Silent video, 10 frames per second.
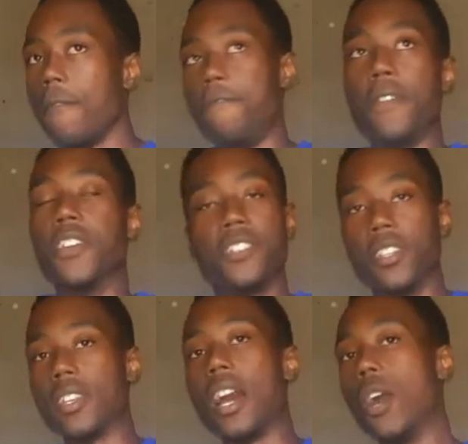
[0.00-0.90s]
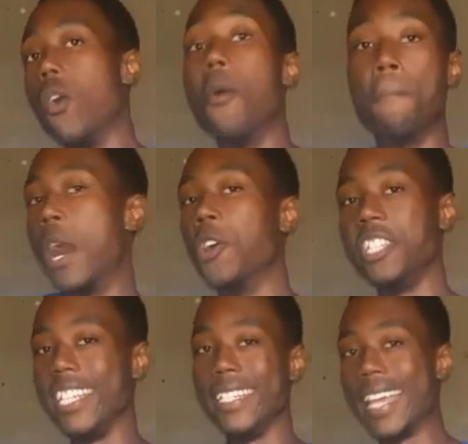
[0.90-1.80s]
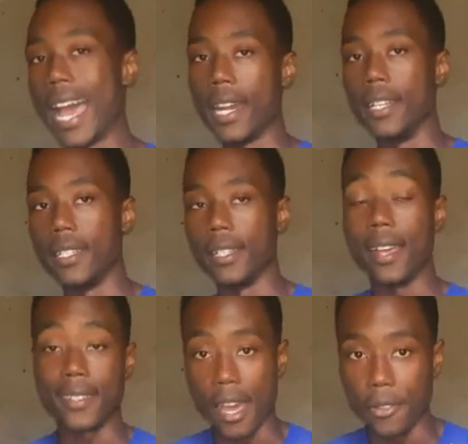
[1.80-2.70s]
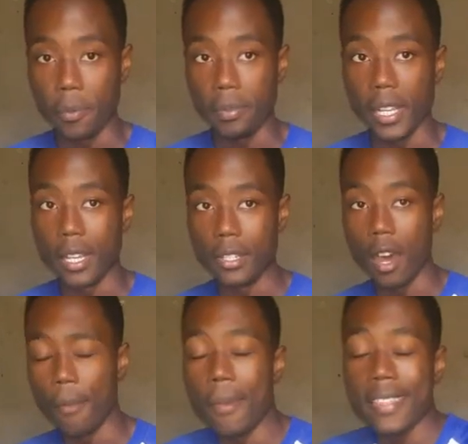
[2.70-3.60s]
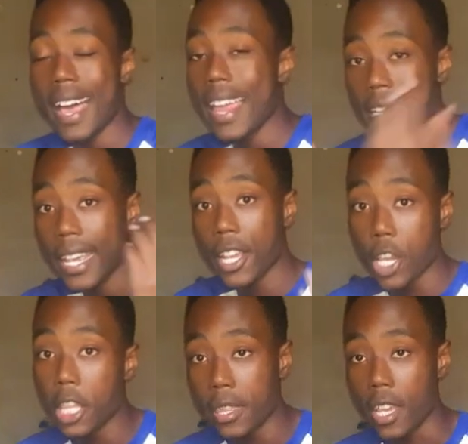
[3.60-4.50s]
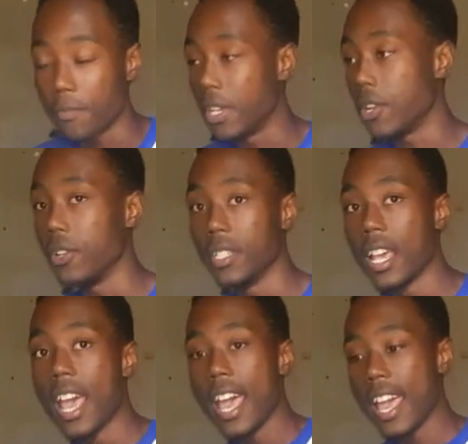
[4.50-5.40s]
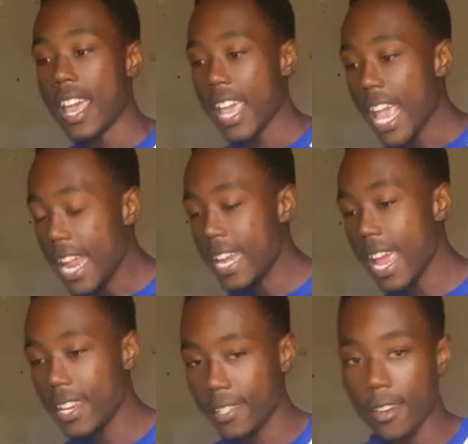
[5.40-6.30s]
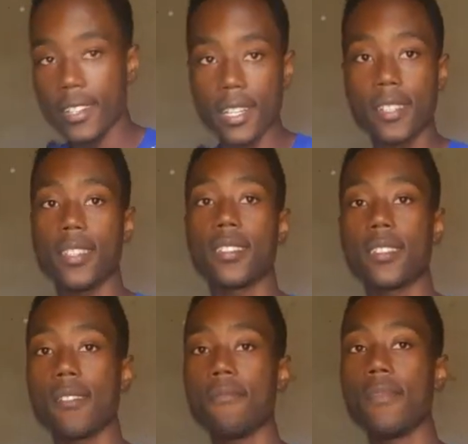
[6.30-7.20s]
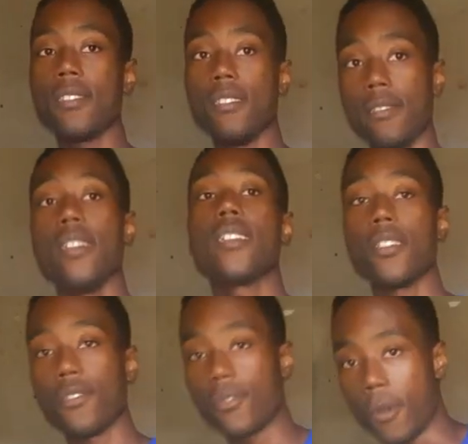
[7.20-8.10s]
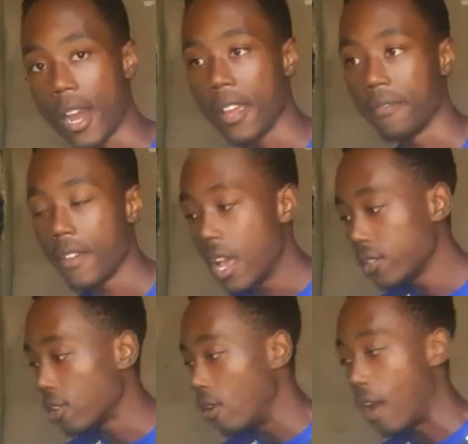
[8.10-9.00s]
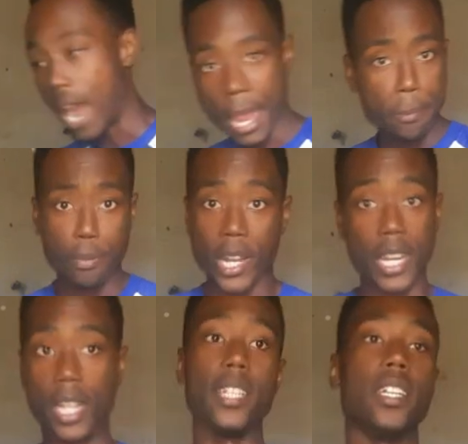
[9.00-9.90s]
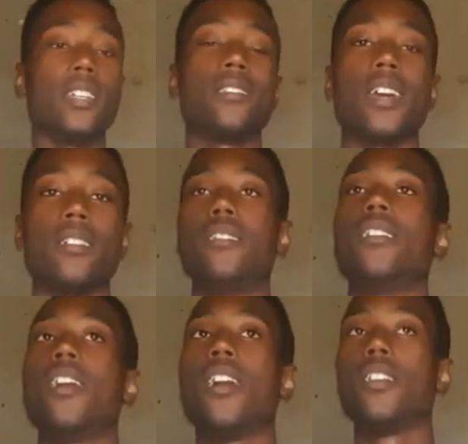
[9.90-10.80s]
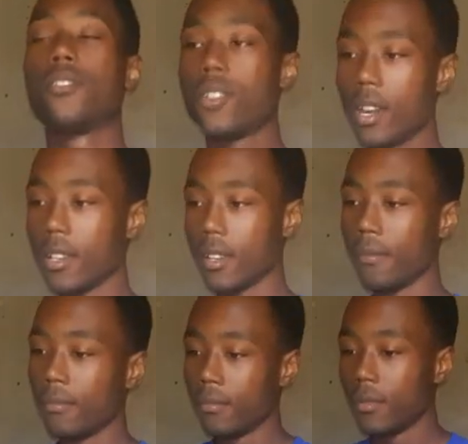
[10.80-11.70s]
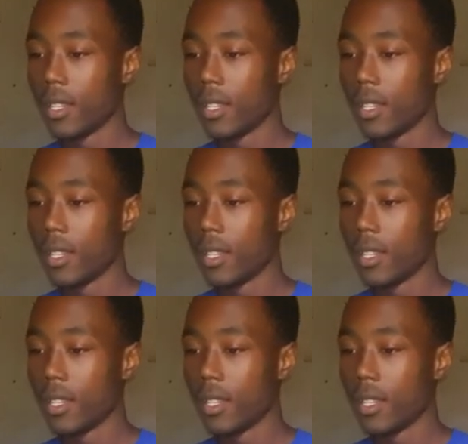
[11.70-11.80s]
versatile or multi-talented as other players are. But that is a good thing, because in a certain system, they can thrive. So I'm predicting that Tottenham,